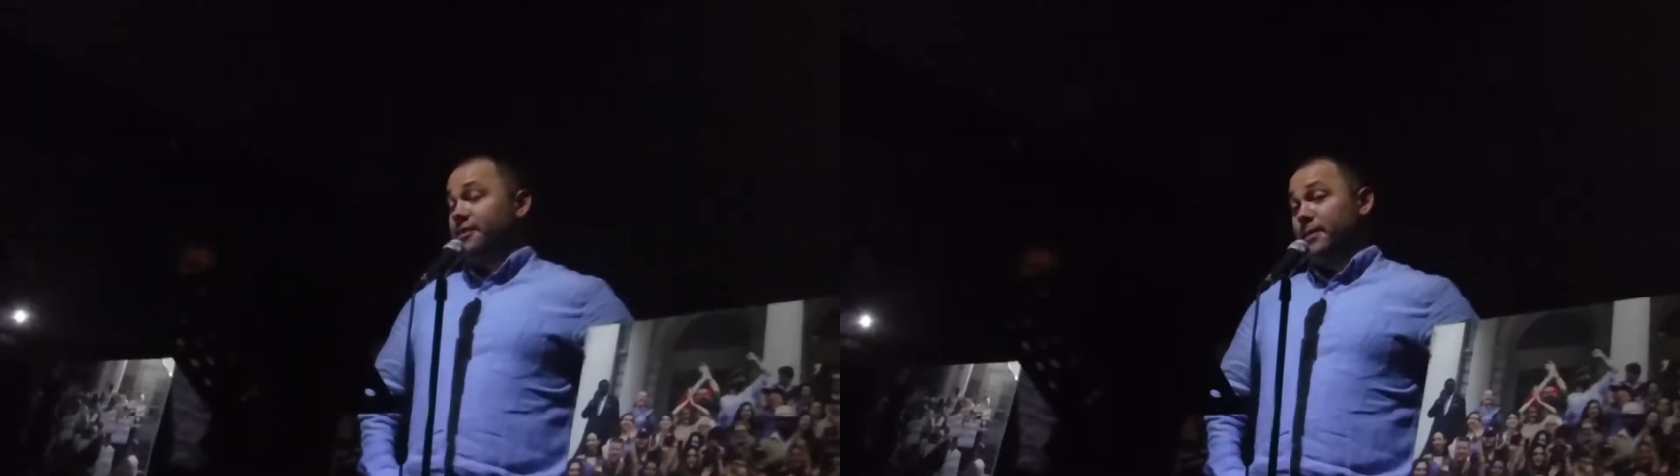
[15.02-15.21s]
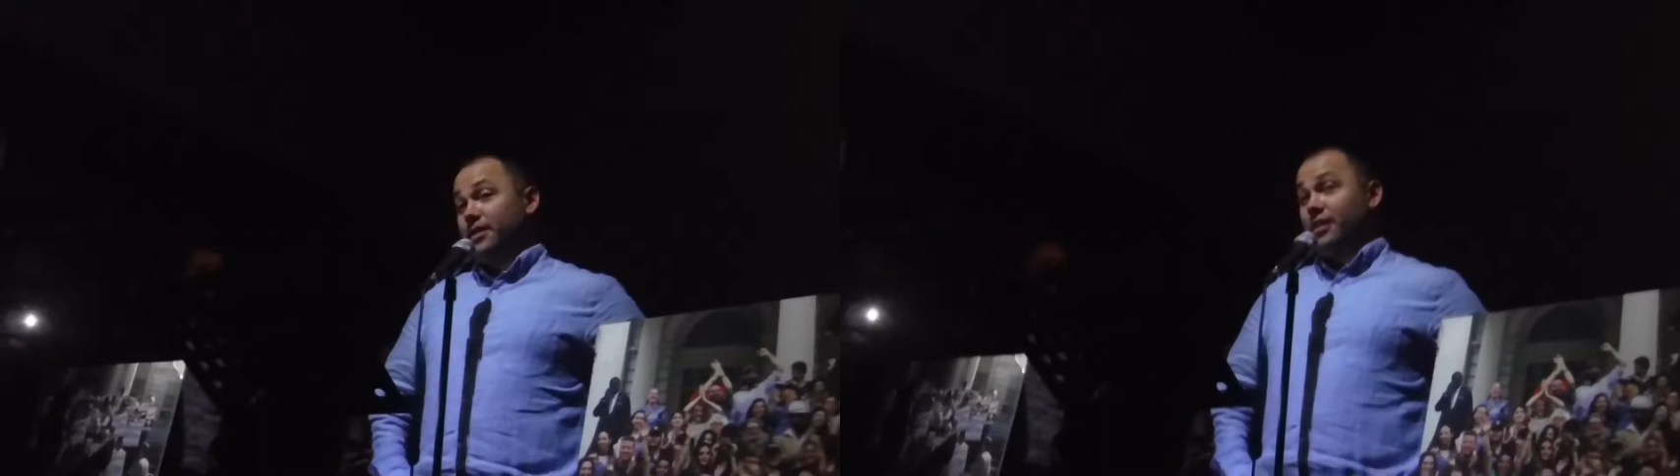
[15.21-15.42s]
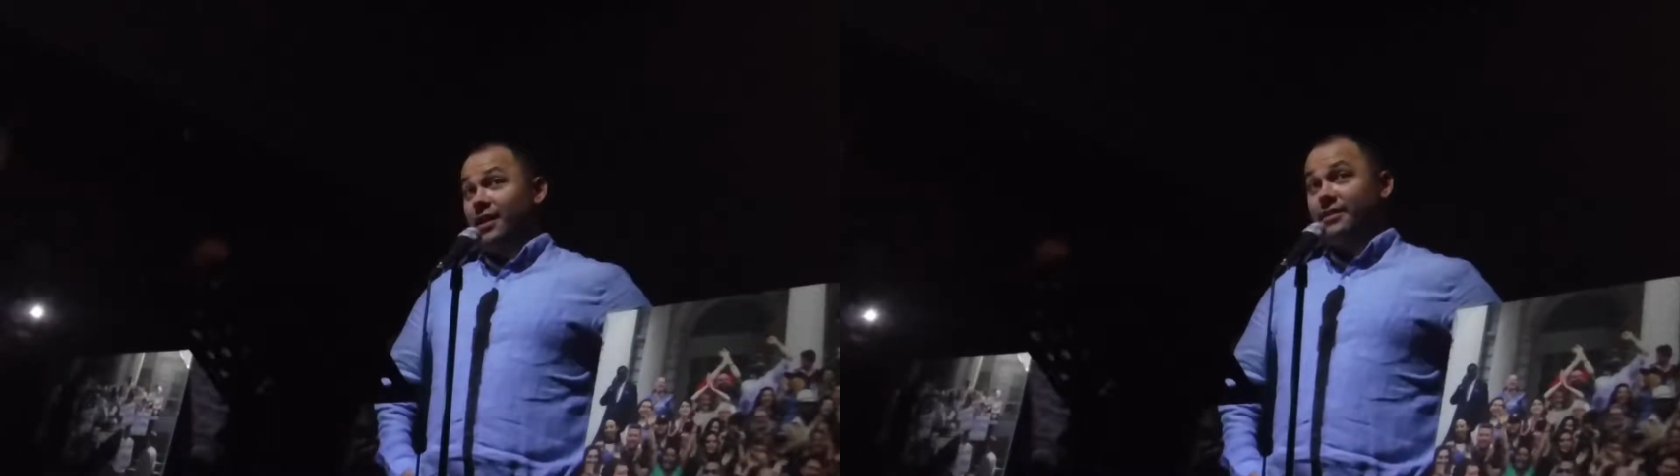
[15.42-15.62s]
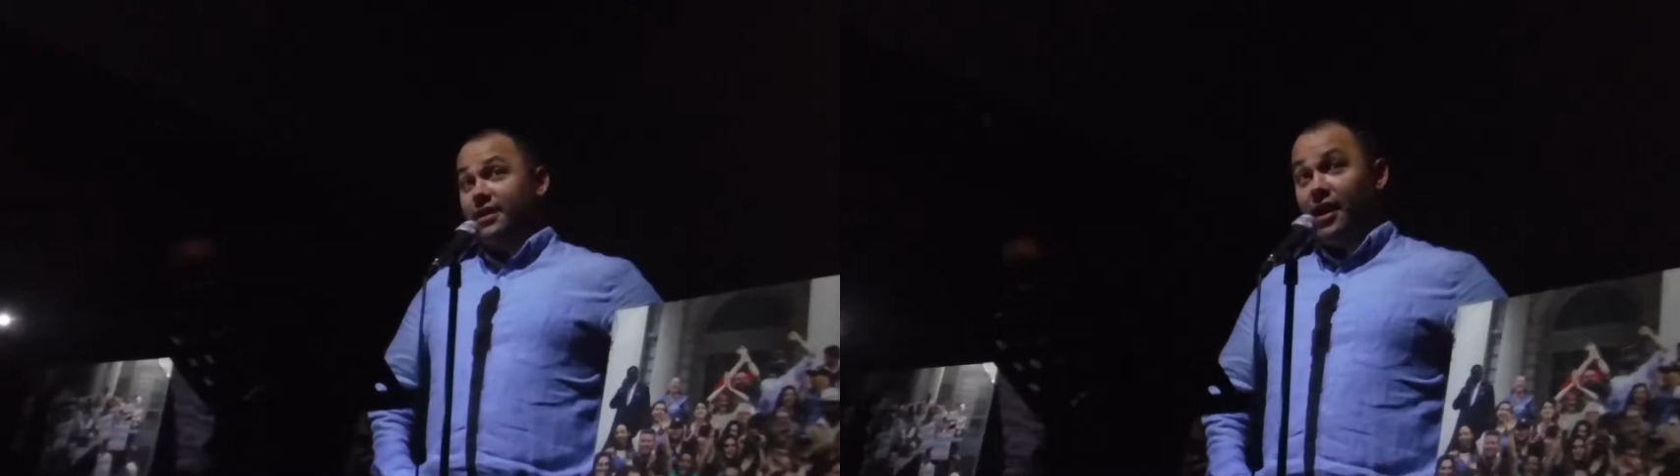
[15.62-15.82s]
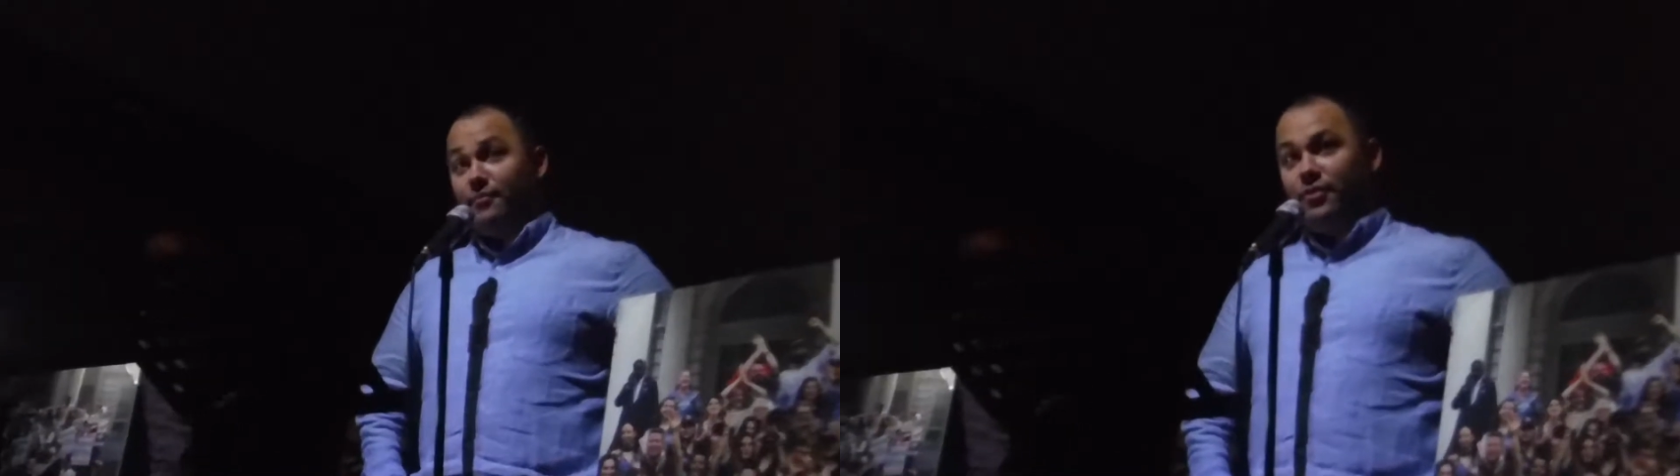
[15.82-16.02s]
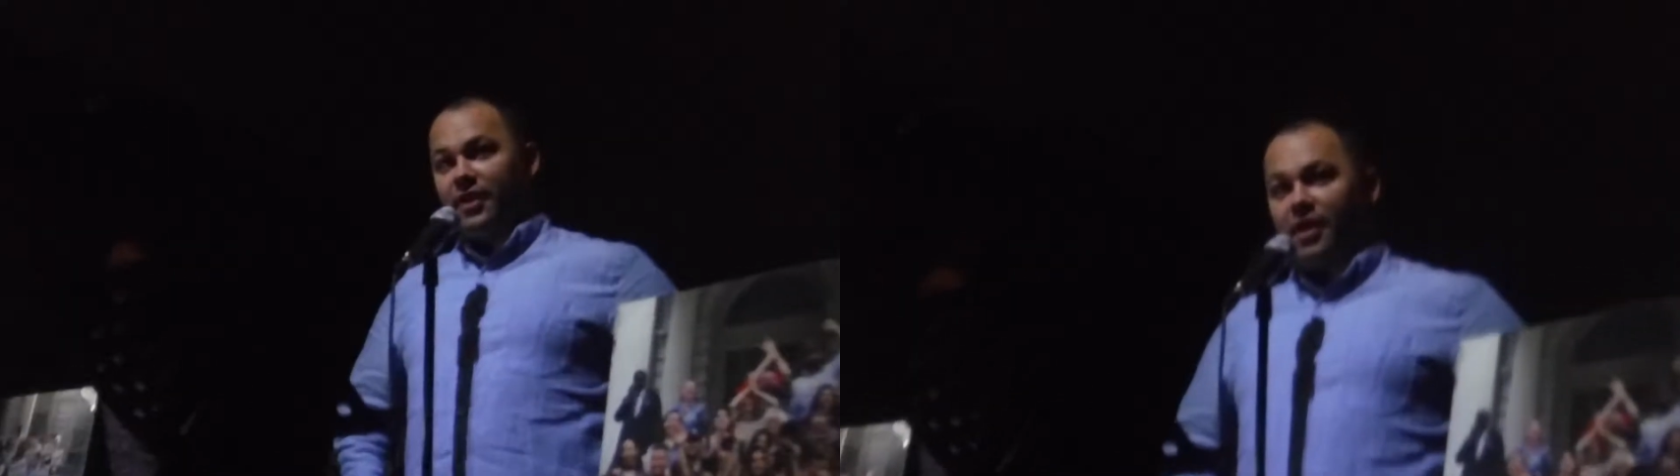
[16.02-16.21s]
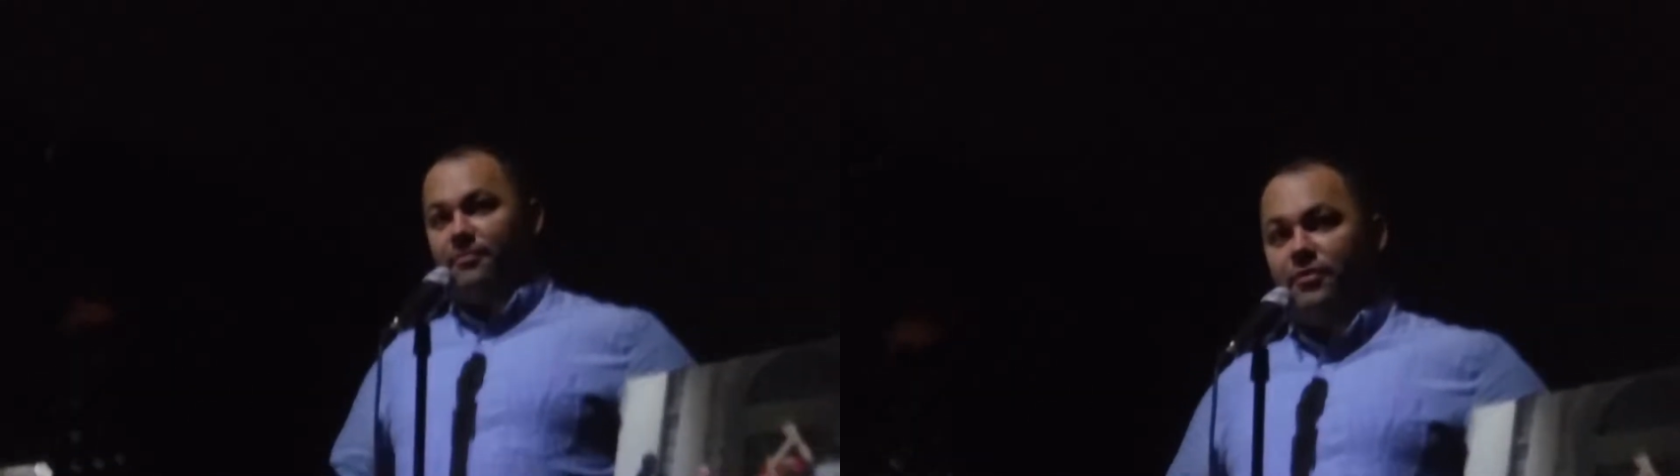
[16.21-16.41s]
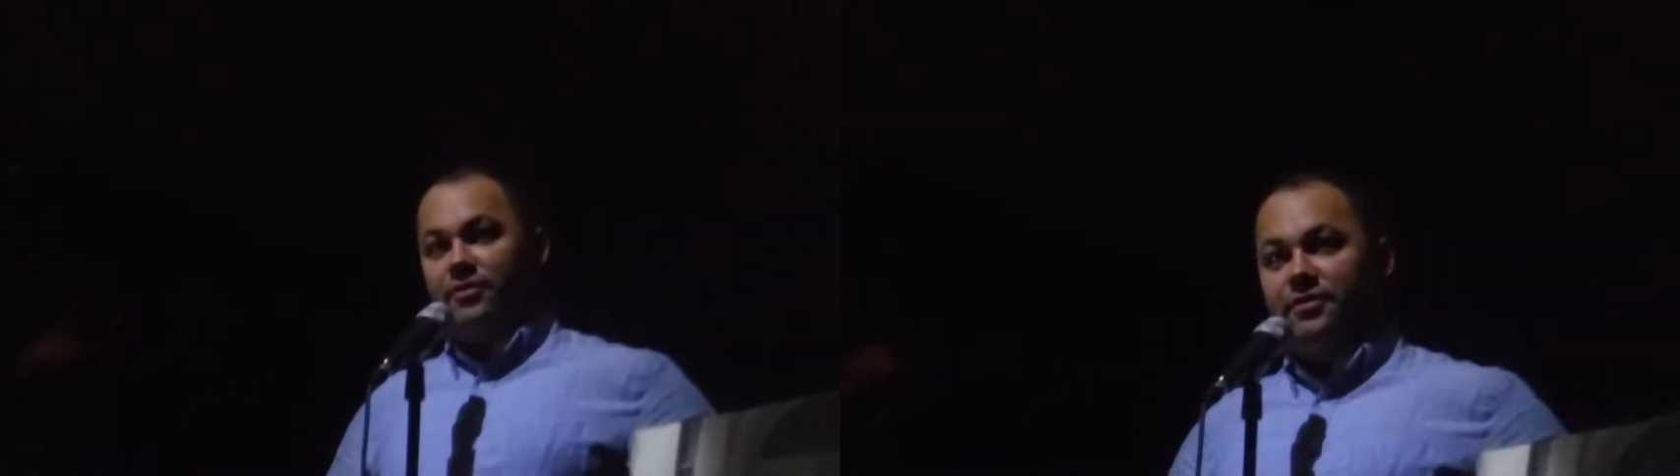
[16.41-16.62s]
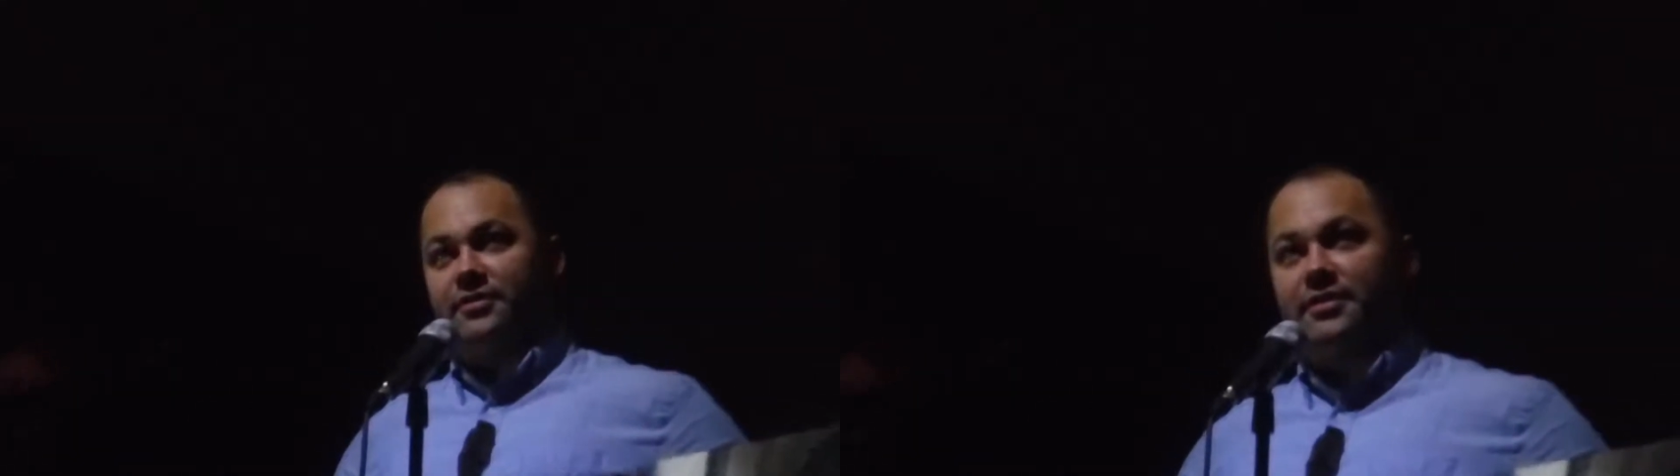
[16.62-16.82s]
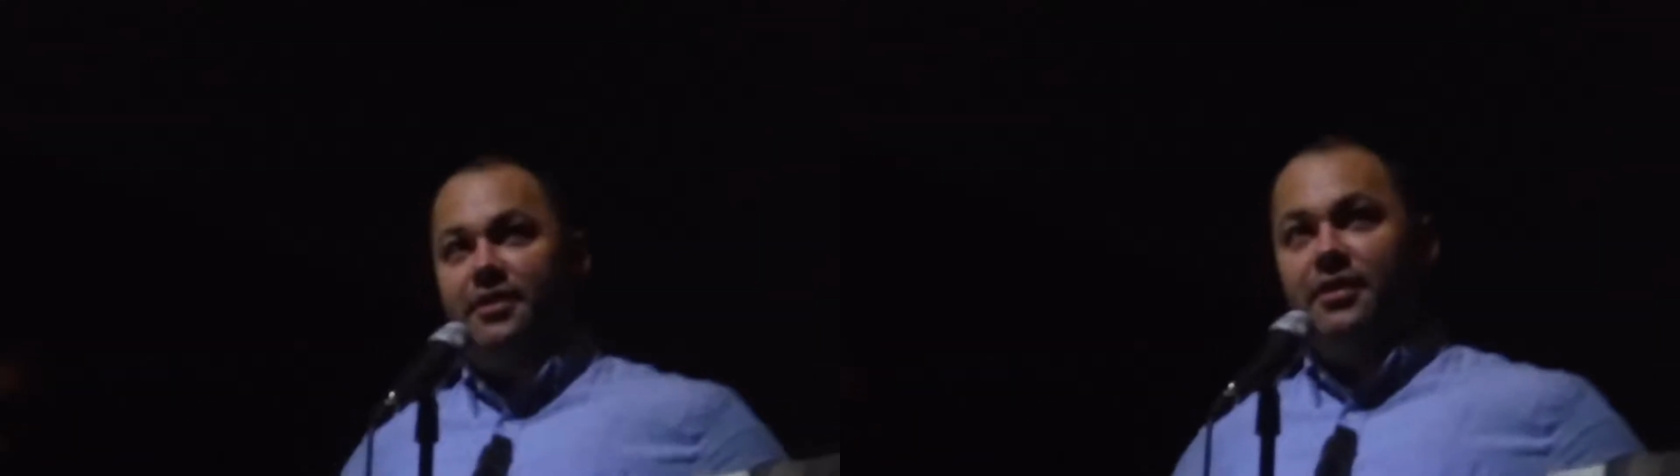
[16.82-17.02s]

spent a lot of time with animals.